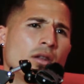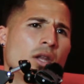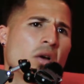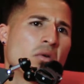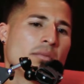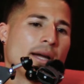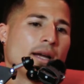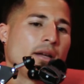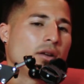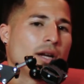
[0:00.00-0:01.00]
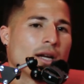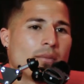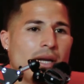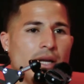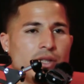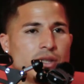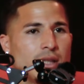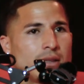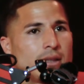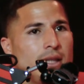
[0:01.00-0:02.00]
No, I got my agent
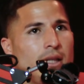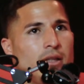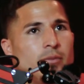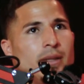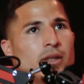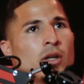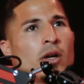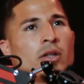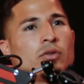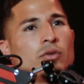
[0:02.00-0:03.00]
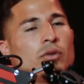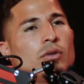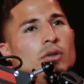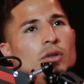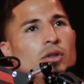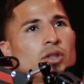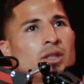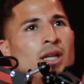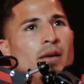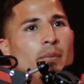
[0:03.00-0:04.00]
that's saying he's been talking to,
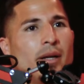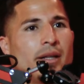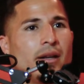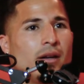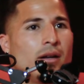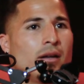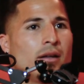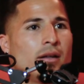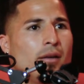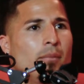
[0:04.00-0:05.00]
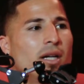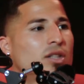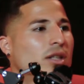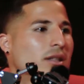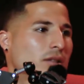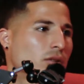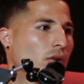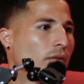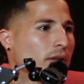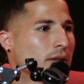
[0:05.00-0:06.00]
some, but their budget because of
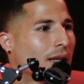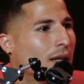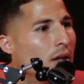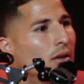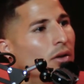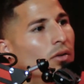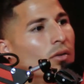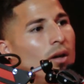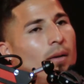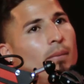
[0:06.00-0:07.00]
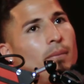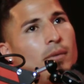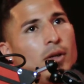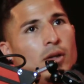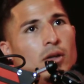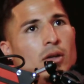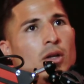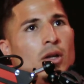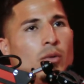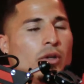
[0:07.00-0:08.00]
COVID is kind of low.
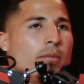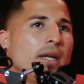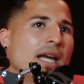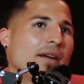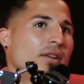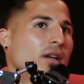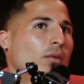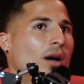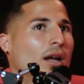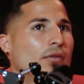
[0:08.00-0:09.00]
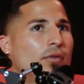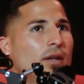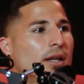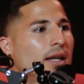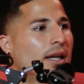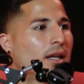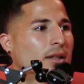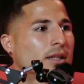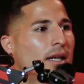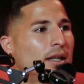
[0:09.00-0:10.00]
With me having a wife and a kid,
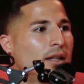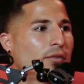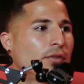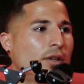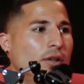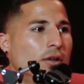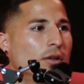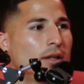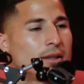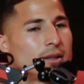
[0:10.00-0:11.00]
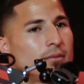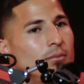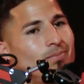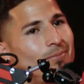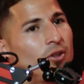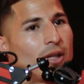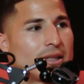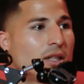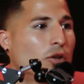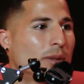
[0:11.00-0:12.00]
it's kind of different. It
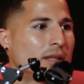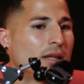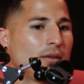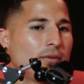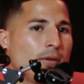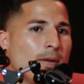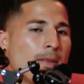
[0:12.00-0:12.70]
gets a little bit tough.